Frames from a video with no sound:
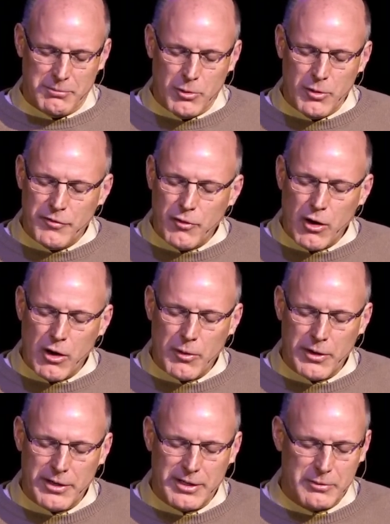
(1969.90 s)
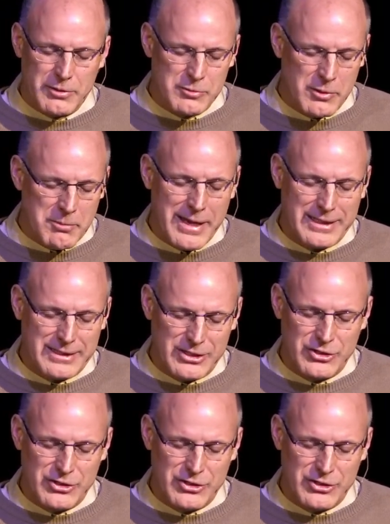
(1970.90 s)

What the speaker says: move forward and as we make